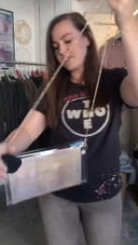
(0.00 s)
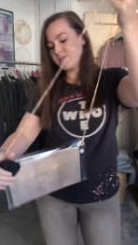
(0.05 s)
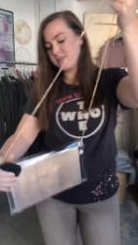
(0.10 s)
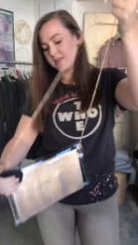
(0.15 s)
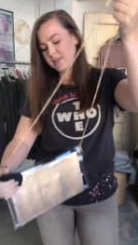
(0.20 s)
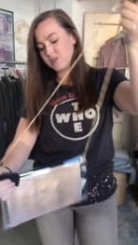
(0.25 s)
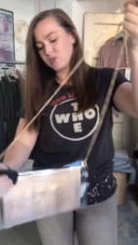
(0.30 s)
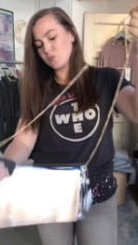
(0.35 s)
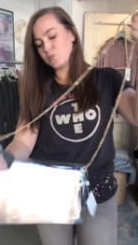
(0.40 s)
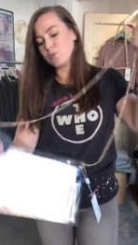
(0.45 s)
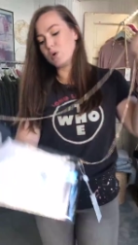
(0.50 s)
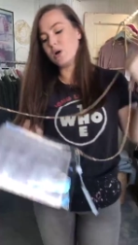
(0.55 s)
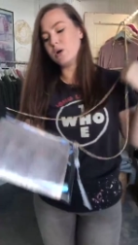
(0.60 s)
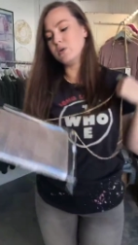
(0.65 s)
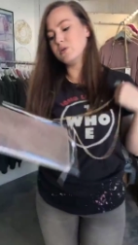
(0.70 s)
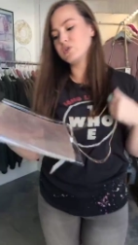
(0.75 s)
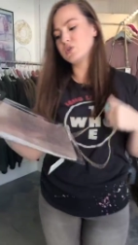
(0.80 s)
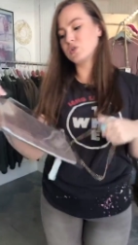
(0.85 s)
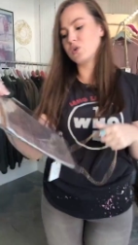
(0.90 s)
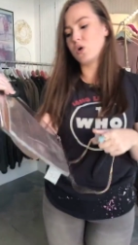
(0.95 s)
in this
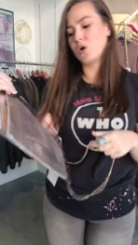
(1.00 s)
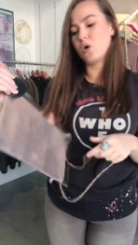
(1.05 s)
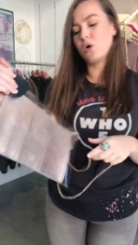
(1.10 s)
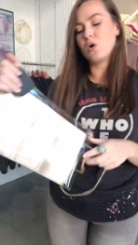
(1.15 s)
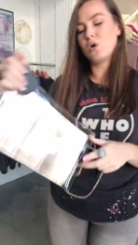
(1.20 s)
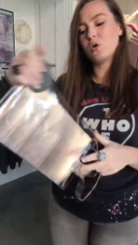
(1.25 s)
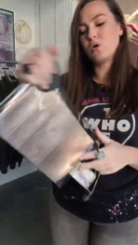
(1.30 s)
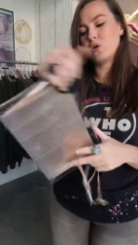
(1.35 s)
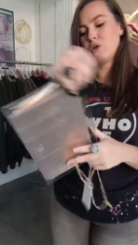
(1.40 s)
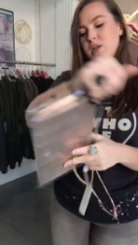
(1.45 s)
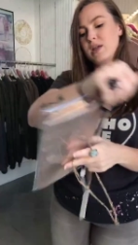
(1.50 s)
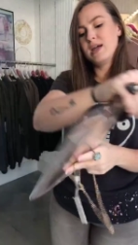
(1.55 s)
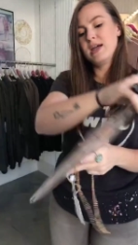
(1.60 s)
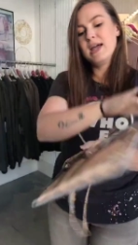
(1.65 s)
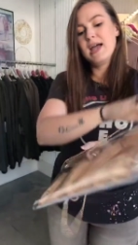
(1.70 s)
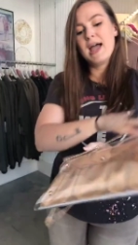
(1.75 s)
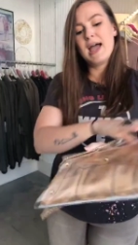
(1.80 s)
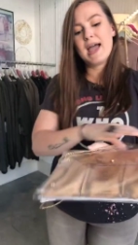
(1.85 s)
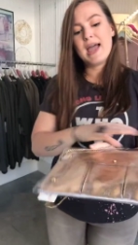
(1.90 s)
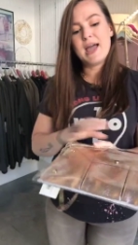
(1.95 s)
rose gold,
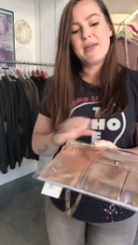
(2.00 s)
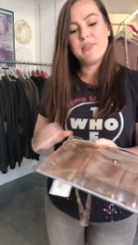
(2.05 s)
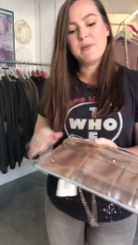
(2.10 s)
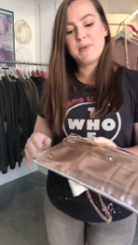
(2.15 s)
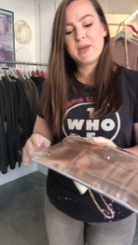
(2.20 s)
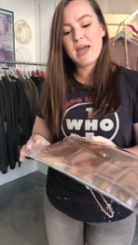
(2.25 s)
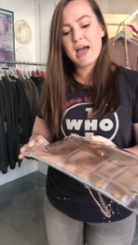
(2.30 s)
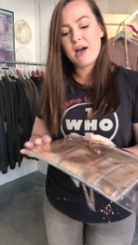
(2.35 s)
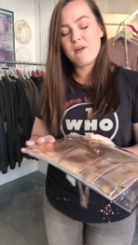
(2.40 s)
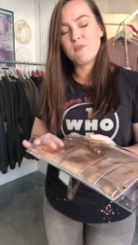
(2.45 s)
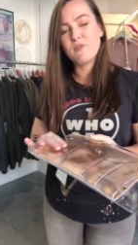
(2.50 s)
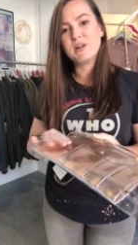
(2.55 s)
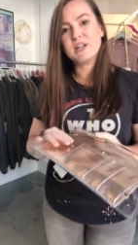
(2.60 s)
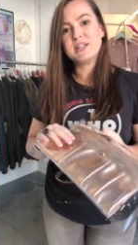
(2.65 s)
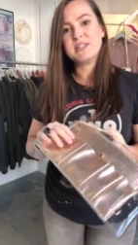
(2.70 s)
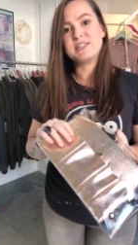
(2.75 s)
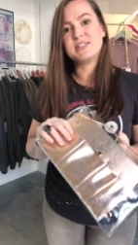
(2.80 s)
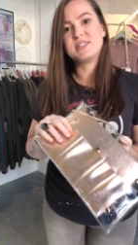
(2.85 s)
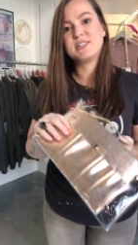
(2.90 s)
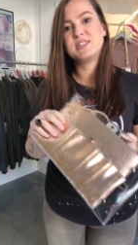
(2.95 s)
and then we have one
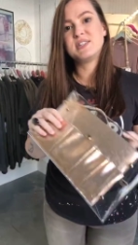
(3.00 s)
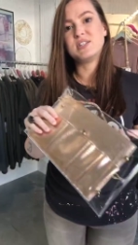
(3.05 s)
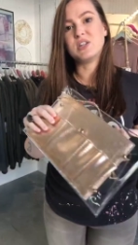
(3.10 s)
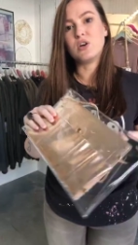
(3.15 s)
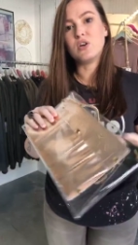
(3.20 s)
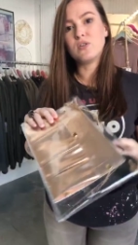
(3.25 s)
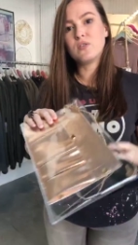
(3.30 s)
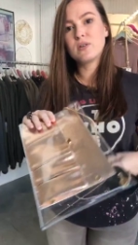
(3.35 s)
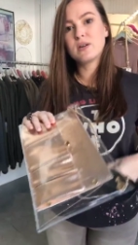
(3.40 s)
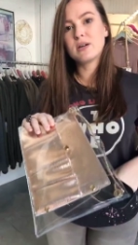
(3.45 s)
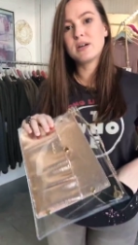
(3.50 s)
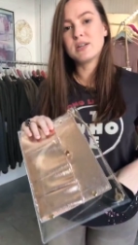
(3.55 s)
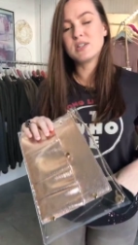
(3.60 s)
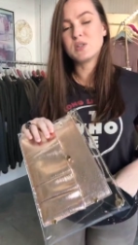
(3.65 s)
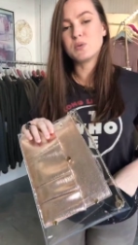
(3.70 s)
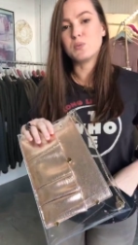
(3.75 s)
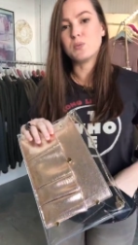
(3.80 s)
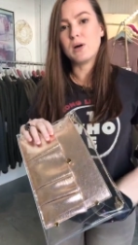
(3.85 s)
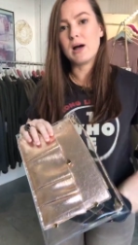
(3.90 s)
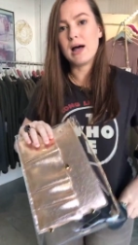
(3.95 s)
in silver
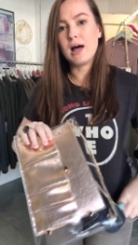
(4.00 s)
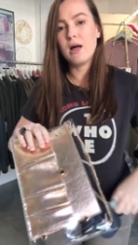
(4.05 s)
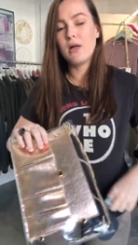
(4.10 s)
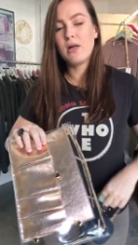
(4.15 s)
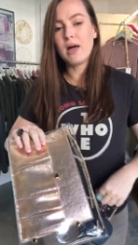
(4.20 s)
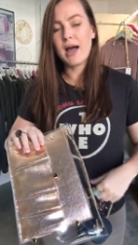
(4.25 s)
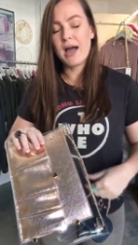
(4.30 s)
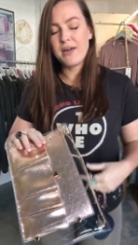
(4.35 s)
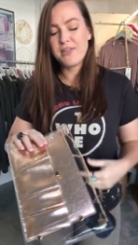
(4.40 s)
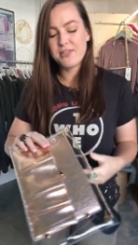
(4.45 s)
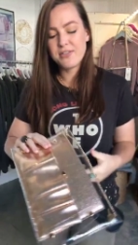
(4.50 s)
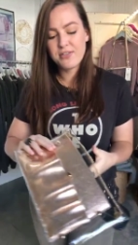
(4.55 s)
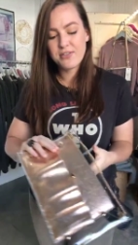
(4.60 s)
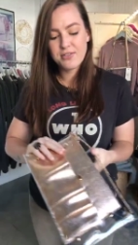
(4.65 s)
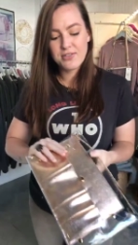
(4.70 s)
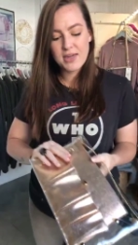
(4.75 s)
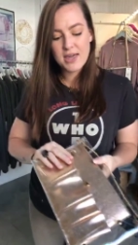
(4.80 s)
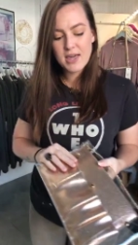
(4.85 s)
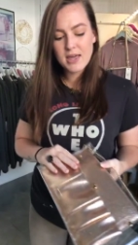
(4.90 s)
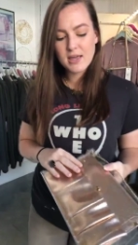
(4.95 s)
as well. I
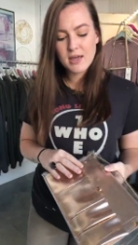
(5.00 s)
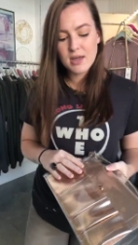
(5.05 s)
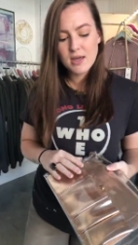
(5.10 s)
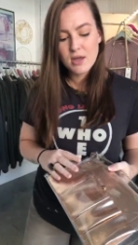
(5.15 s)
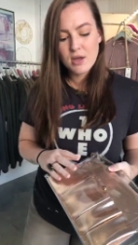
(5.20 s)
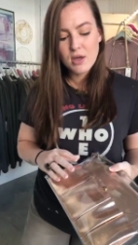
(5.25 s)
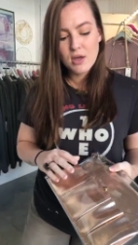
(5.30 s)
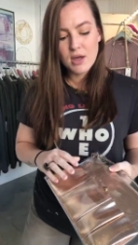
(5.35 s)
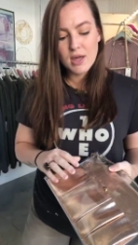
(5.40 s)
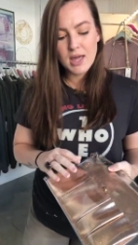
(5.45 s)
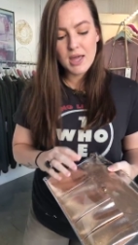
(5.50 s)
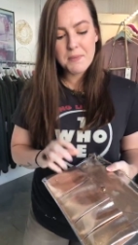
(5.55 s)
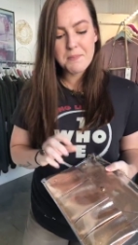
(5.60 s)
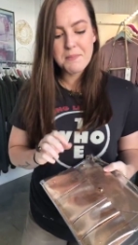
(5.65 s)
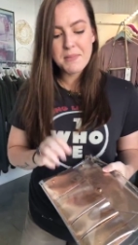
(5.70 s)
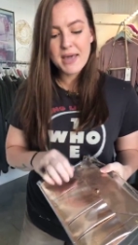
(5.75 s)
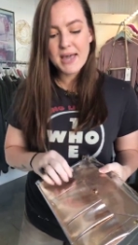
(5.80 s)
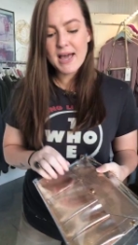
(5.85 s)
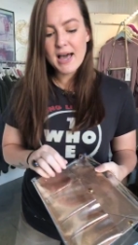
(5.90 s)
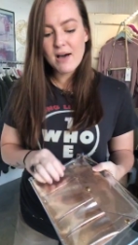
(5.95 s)
think it
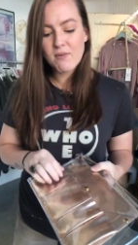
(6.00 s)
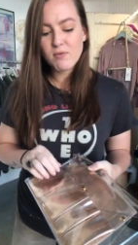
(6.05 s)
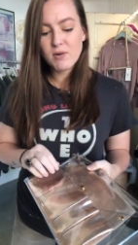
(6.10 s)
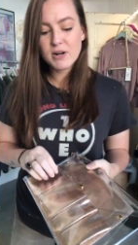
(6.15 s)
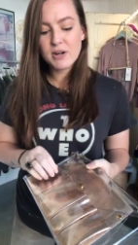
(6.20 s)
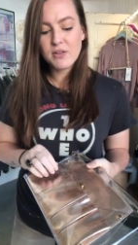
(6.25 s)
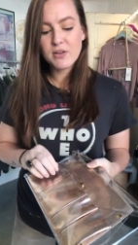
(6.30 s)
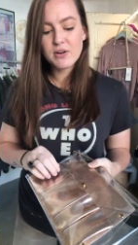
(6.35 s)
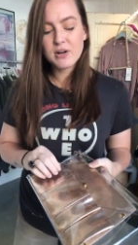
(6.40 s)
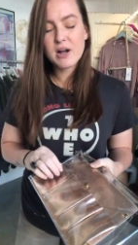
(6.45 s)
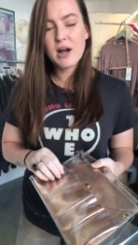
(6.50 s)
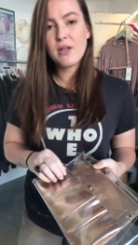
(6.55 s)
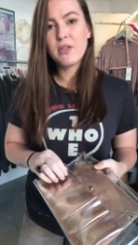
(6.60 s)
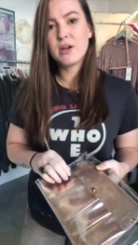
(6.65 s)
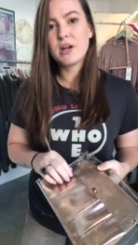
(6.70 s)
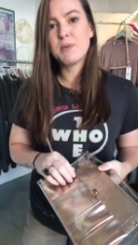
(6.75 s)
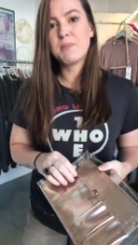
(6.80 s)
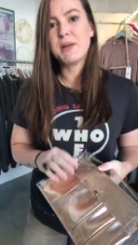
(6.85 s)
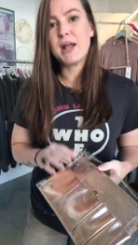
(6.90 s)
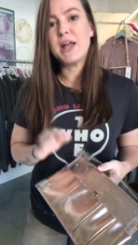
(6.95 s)
may have one other
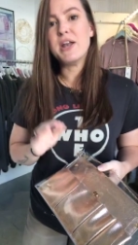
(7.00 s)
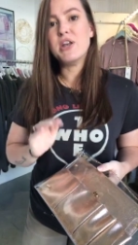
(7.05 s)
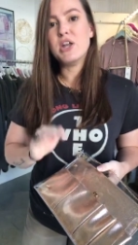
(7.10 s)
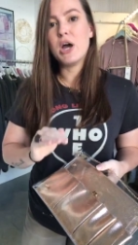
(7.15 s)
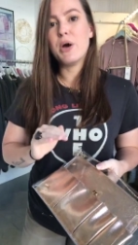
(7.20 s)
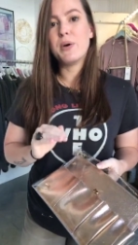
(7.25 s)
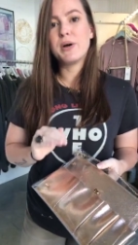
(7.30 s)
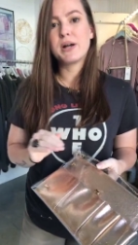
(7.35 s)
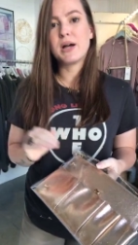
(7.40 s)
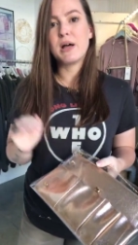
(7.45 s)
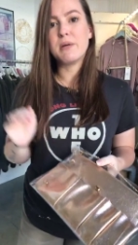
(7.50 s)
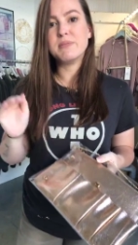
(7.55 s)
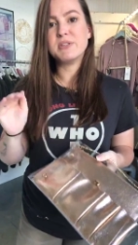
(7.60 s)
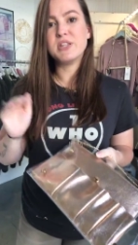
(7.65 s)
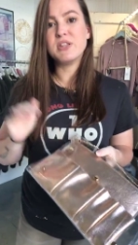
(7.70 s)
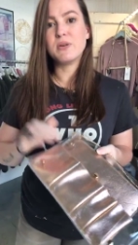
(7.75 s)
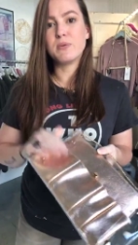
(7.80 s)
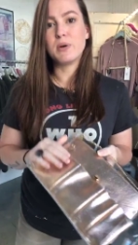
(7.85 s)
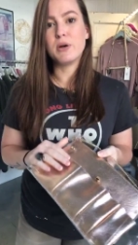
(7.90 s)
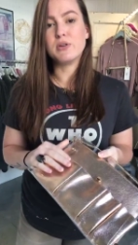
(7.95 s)
color, but I know it comes
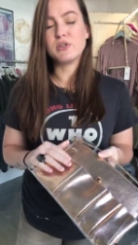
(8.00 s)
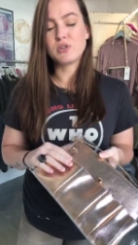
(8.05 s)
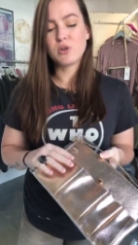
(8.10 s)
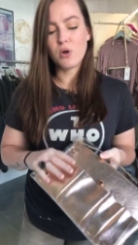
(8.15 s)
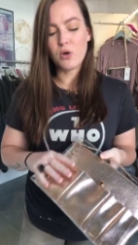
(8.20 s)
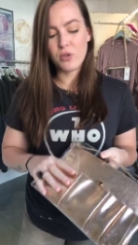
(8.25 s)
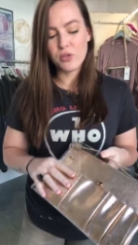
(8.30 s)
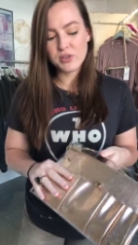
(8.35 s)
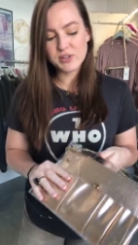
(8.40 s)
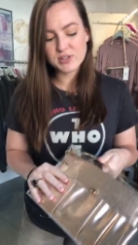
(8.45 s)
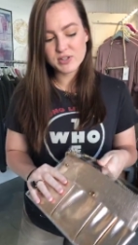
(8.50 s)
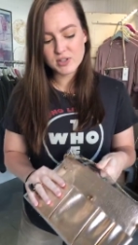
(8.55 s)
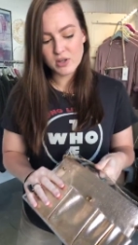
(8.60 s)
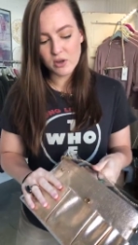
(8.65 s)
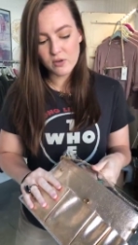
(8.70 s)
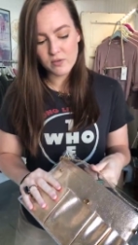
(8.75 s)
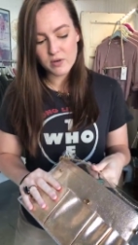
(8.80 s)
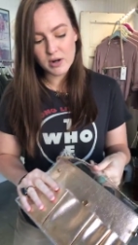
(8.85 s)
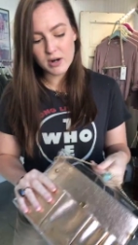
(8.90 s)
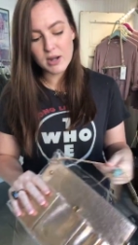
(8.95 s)
in the rose gold and the
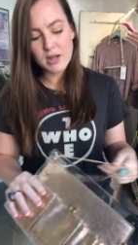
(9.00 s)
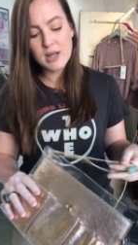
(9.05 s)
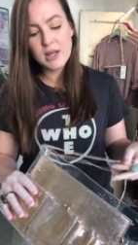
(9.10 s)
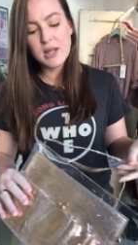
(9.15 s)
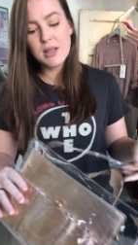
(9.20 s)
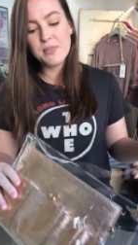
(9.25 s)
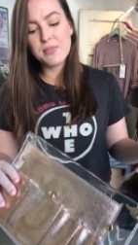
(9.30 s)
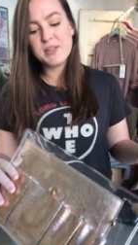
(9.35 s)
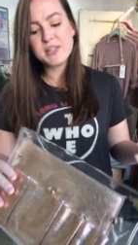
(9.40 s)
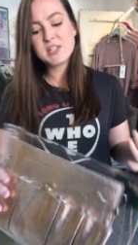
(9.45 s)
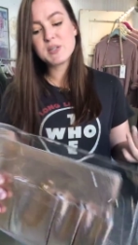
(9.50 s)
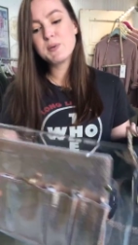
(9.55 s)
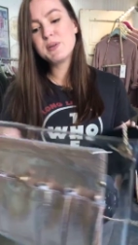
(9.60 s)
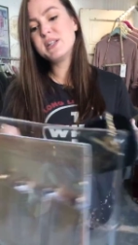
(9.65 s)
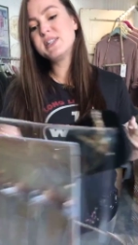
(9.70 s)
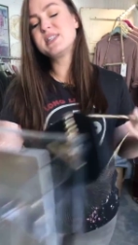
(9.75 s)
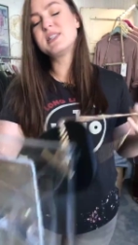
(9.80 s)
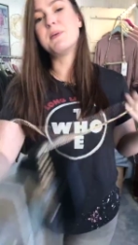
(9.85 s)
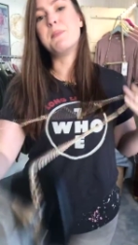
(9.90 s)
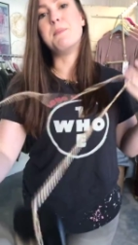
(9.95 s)
silver. This one
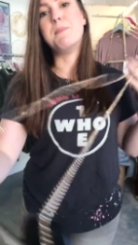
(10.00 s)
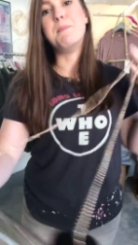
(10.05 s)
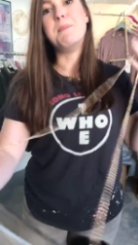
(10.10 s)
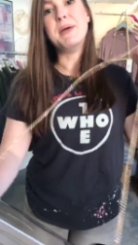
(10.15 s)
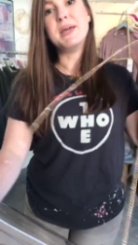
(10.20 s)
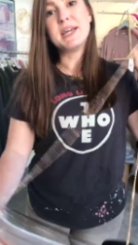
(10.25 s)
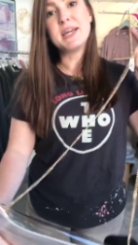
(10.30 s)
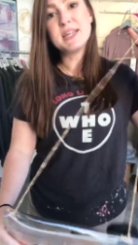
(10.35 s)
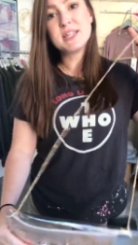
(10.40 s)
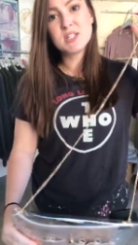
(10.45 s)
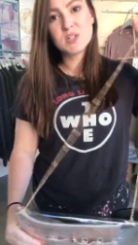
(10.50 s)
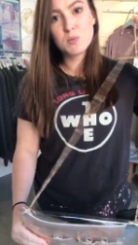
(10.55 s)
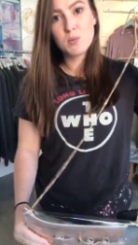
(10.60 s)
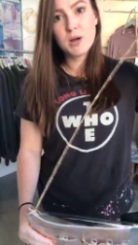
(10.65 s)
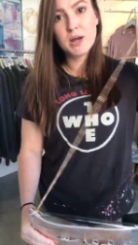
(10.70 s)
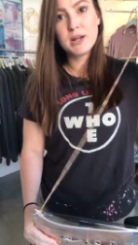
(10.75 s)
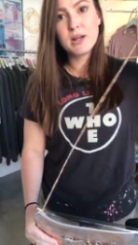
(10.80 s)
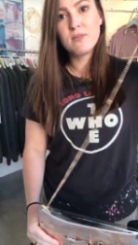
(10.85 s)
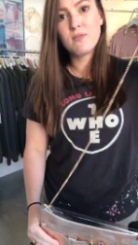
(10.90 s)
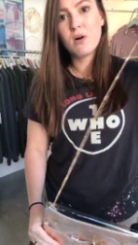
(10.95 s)
is the biggest
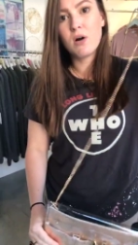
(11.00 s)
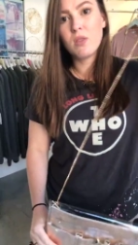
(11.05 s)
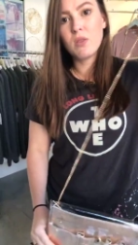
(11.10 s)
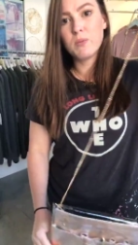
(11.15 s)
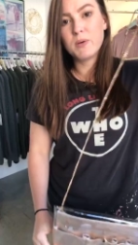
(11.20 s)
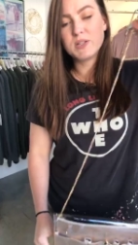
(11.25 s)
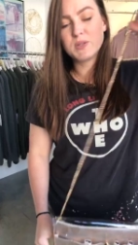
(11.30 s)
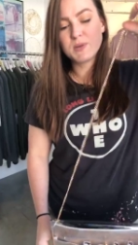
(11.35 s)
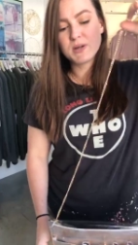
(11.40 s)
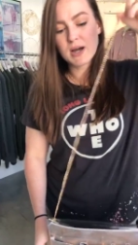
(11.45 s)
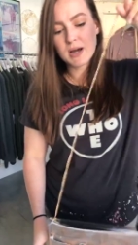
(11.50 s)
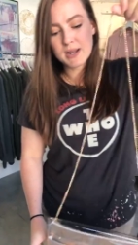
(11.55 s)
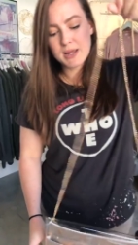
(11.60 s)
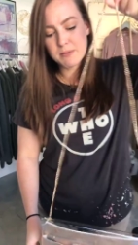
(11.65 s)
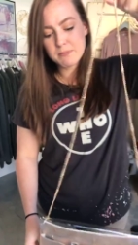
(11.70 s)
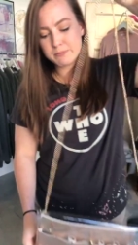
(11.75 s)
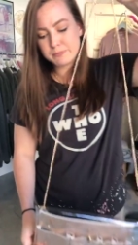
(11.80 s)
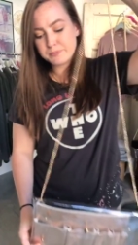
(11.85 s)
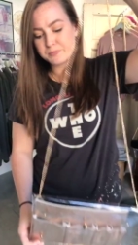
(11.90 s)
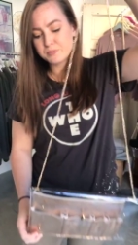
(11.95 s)
one of all the ones we got in.